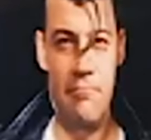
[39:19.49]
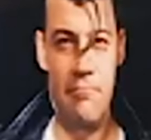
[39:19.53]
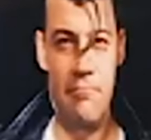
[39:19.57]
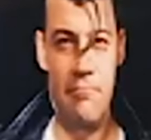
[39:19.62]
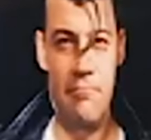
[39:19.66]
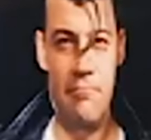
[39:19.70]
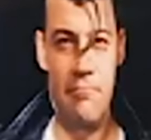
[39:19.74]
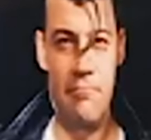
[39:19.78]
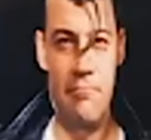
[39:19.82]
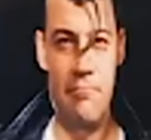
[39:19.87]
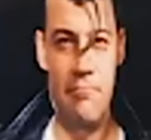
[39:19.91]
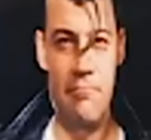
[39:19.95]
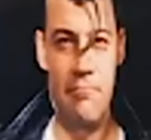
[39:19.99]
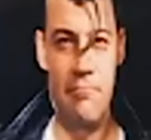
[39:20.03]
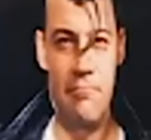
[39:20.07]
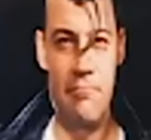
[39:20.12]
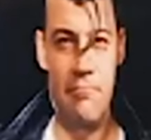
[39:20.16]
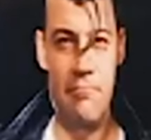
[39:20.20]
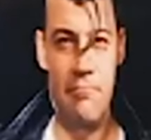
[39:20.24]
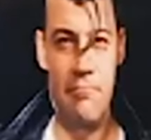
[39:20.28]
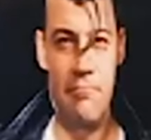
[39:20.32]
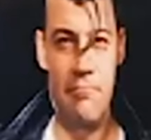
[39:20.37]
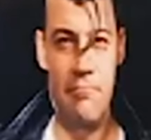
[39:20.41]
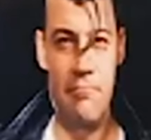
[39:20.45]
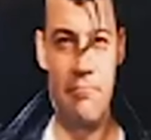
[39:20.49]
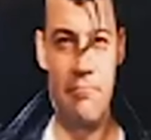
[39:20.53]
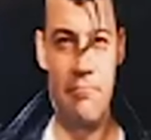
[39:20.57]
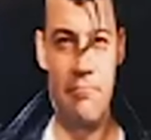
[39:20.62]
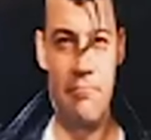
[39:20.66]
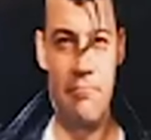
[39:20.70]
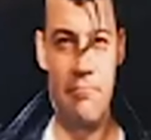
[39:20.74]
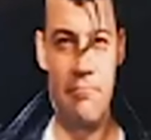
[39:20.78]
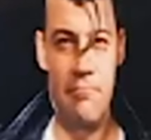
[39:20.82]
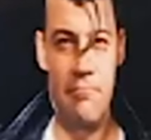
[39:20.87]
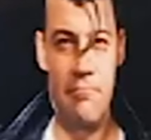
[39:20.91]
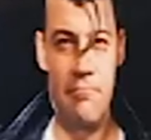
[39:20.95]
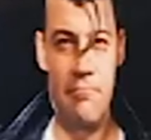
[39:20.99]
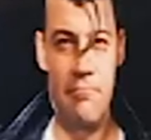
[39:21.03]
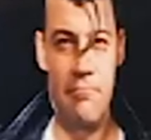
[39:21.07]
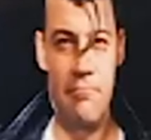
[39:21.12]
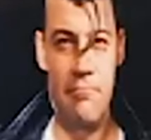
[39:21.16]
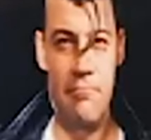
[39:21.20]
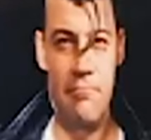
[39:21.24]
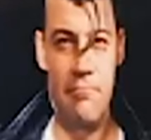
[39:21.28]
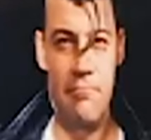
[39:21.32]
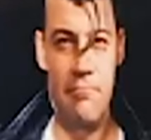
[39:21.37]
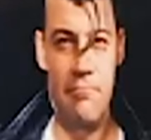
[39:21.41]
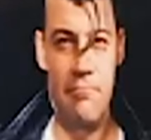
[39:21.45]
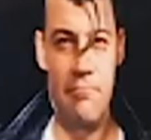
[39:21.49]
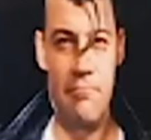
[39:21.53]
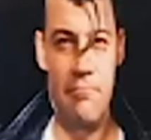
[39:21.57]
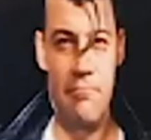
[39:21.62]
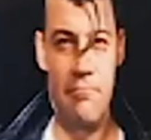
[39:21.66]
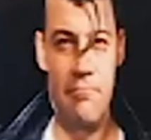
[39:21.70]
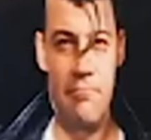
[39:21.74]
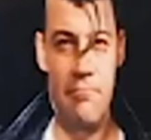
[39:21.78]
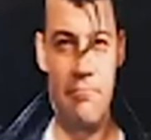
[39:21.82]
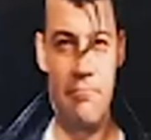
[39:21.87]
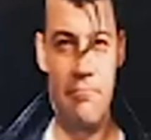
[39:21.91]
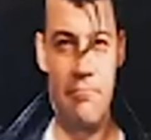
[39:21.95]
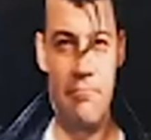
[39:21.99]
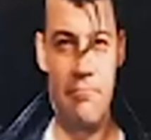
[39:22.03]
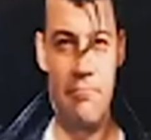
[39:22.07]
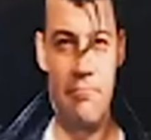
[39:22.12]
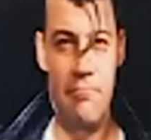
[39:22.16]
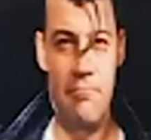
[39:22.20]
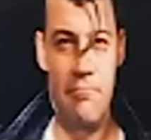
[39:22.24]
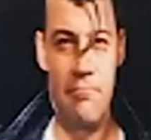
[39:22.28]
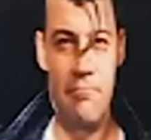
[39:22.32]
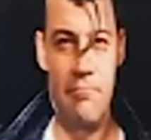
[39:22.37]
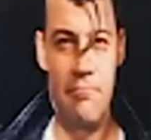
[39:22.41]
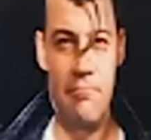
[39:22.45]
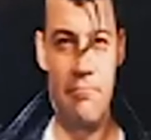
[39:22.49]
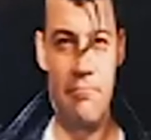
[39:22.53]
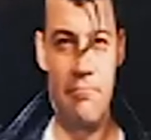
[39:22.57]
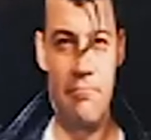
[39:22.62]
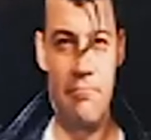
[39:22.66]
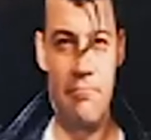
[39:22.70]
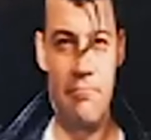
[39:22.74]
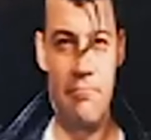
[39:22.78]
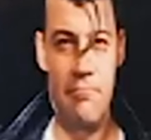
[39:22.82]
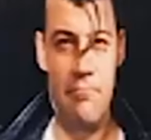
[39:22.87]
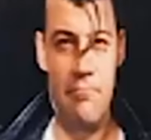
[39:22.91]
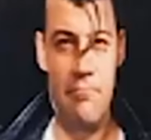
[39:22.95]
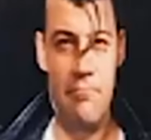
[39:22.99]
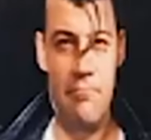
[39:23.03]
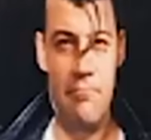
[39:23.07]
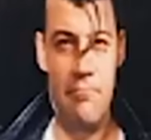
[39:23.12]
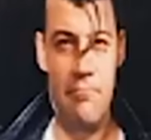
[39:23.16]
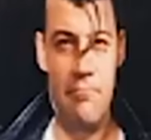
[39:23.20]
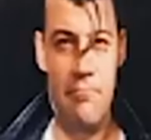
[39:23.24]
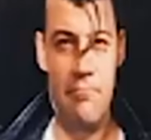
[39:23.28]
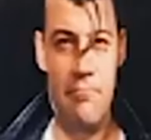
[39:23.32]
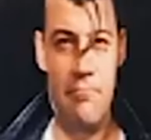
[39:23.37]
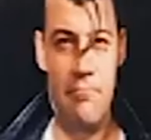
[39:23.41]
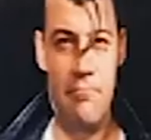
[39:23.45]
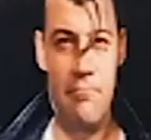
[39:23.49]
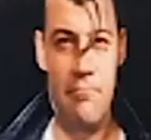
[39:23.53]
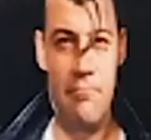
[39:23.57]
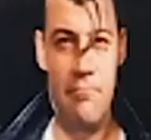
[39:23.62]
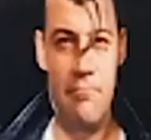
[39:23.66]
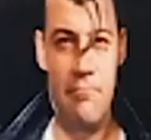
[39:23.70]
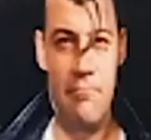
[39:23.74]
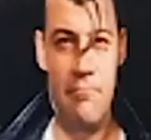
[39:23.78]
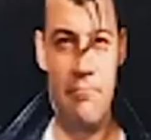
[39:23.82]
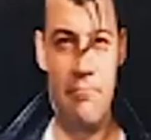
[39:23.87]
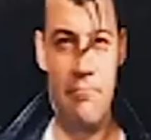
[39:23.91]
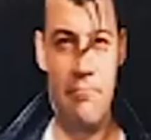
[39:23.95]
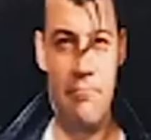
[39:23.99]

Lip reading: (silent)